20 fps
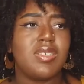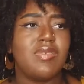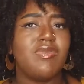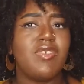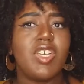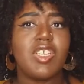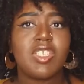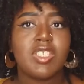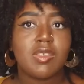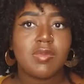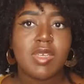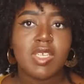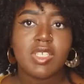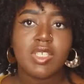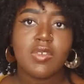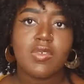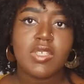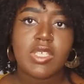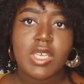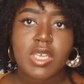first
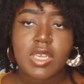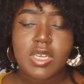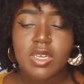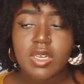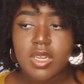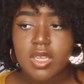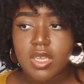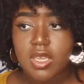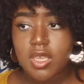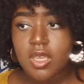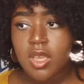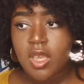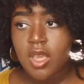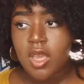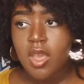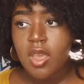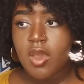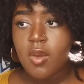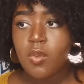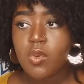semester of second year
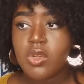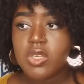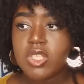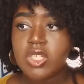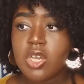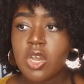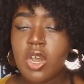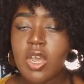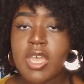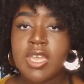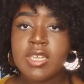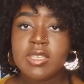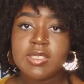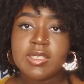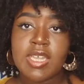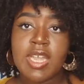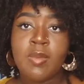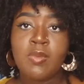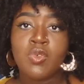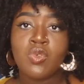was our
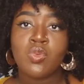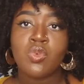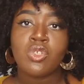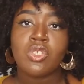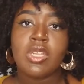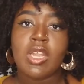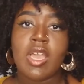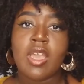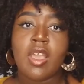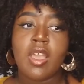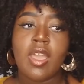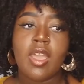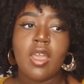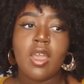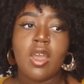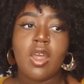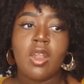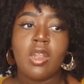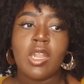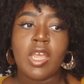exams was like
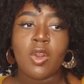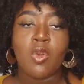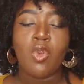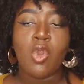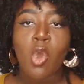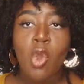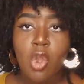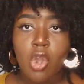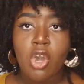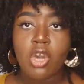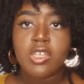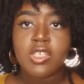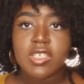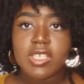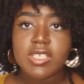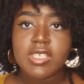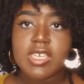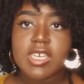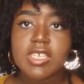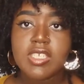long
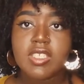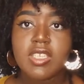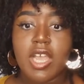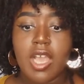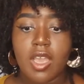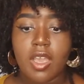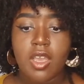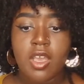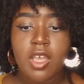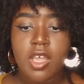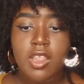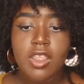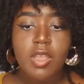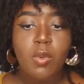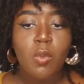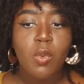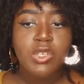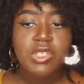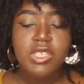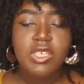answer tests. Like,
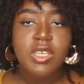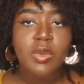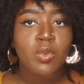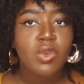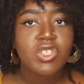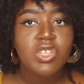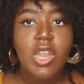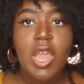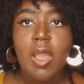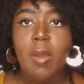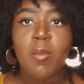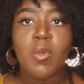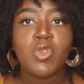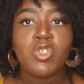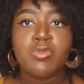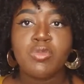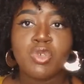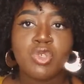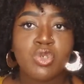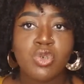it wasn't like a
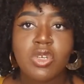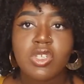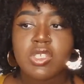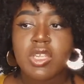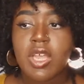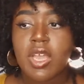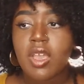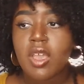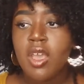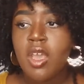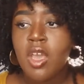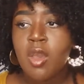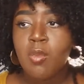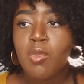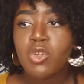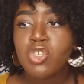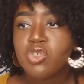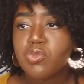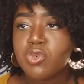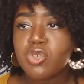multiple choice. Like,
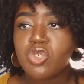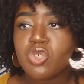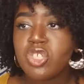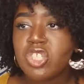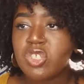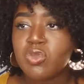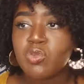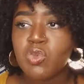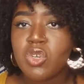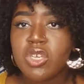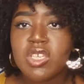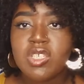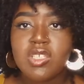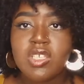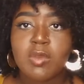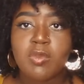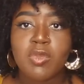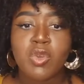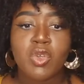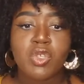multiple choice is more
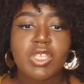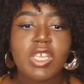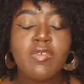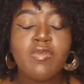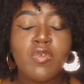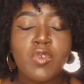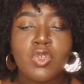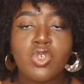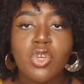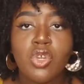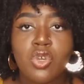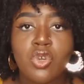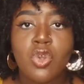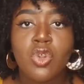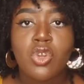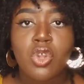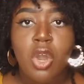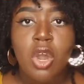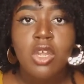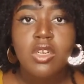easier because if you don't know
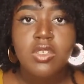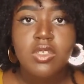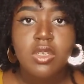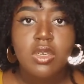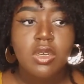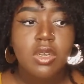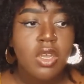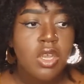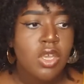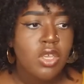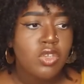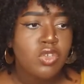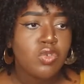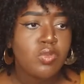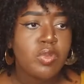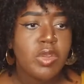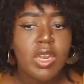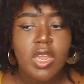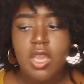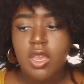the answer,
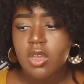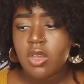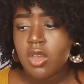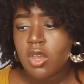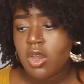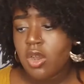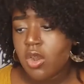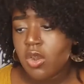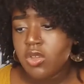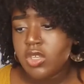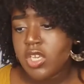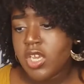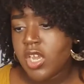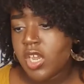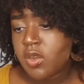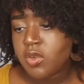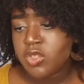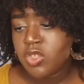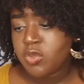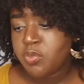you'd be like, oh
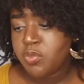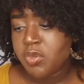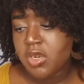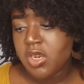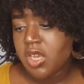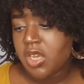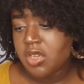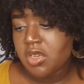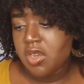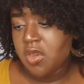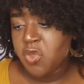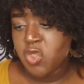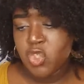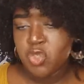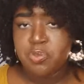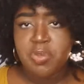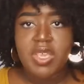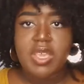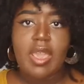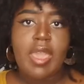yeah, I'll just
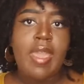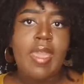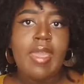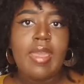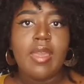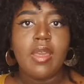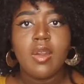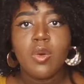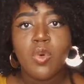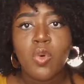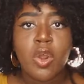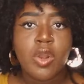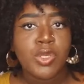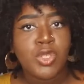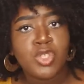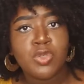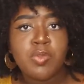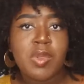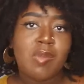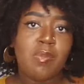pick A, or I'll
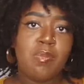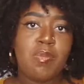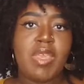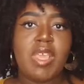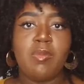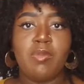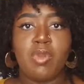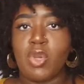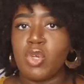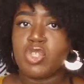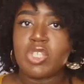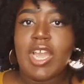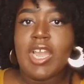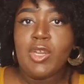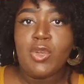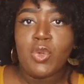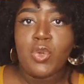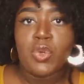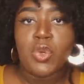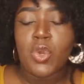just pick B because I
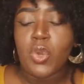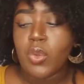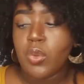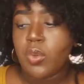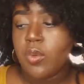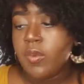don't know.